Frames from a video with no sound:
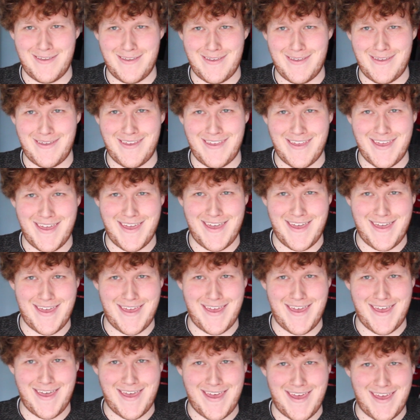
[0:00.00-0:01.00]

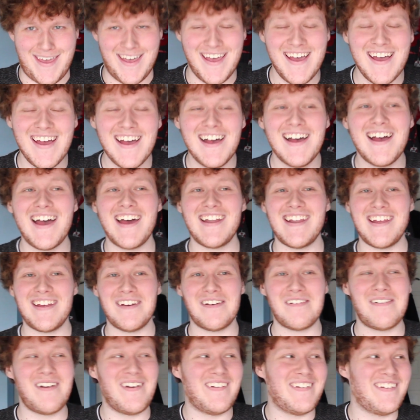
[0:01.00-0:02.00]
and
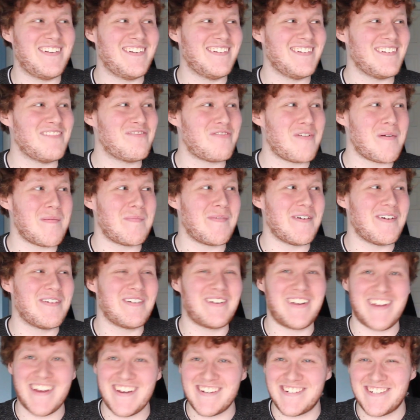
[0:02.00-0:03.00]
then
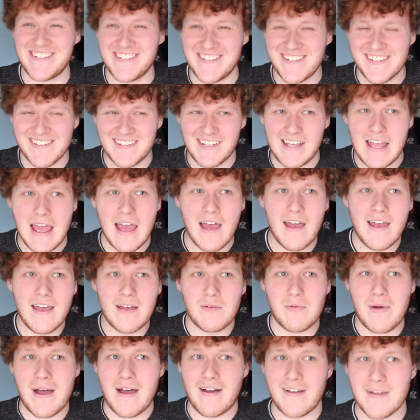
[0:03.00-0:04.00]
Fubuki, she's just like,
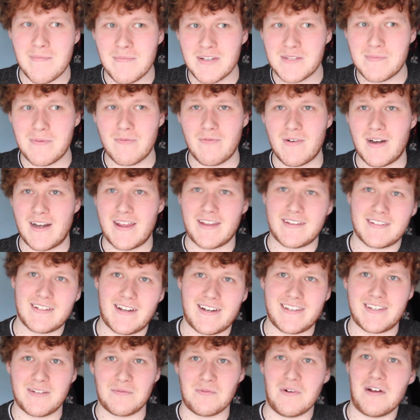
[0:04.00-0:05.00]
wow, he must be really
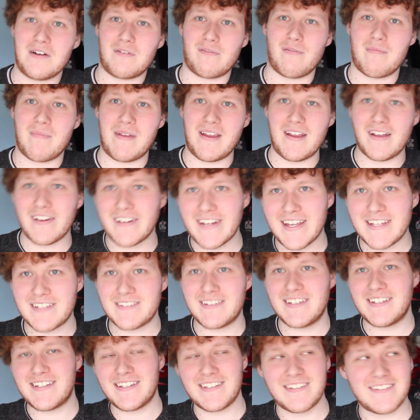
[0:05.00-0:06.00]
excited to work with me. I
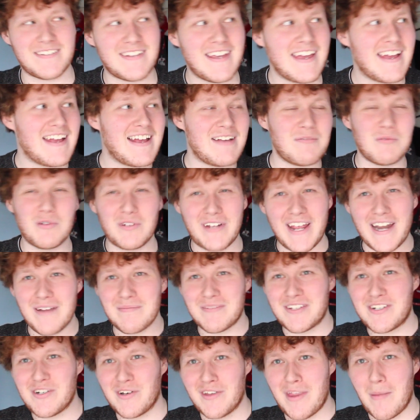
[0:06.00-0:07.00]
guess we'll get
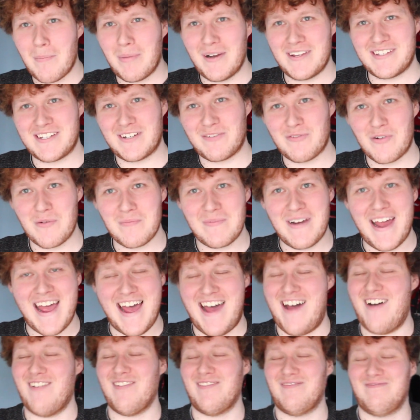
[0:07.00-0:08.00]
him to join the Blizzard group
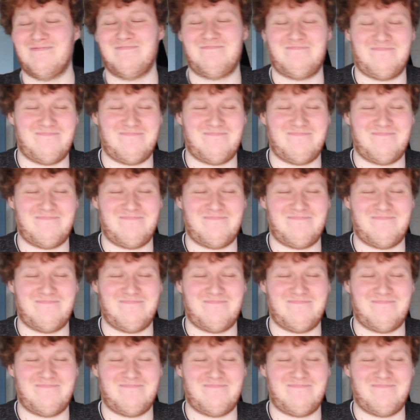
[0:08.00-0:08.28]
now.